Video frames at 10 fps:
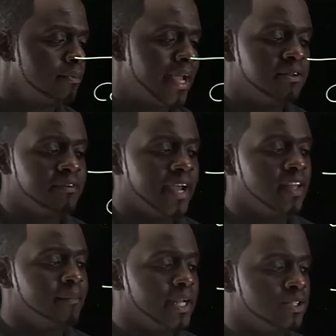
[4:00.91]
by
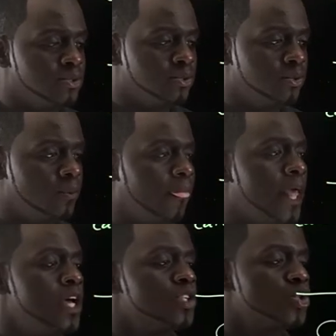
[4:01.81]
dividing by 2.
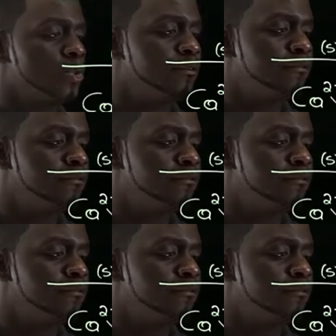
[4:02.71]
So the